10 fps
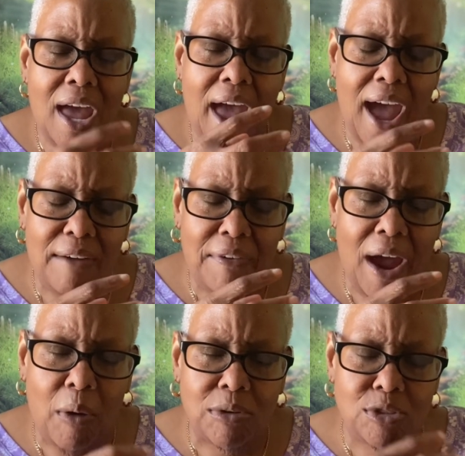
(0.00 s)
half
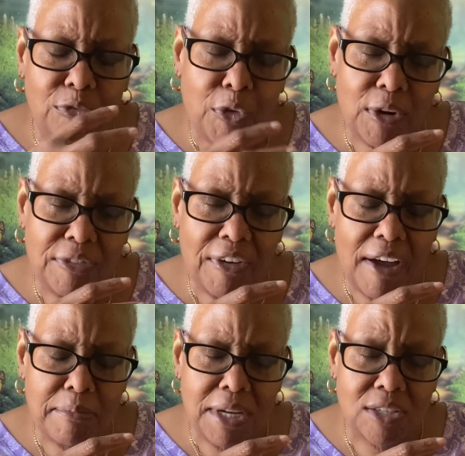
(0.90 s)
hour to
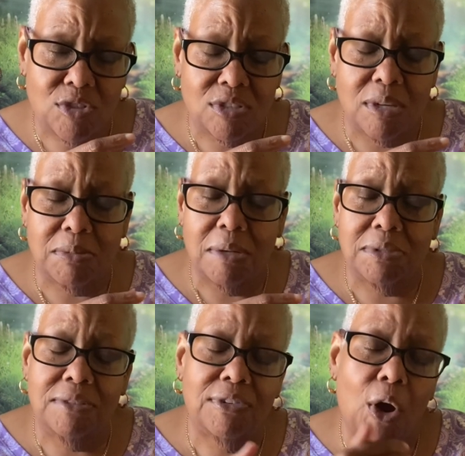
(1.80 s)
45 minutes or
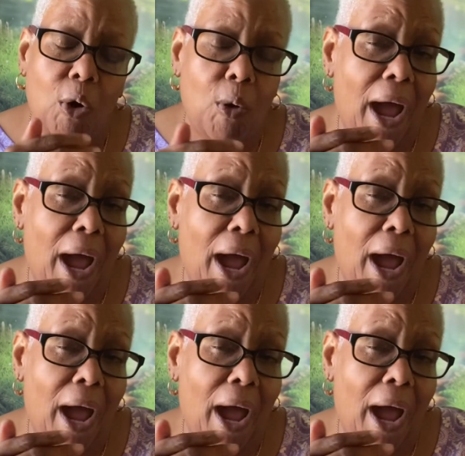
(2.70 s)
sometimes even a whole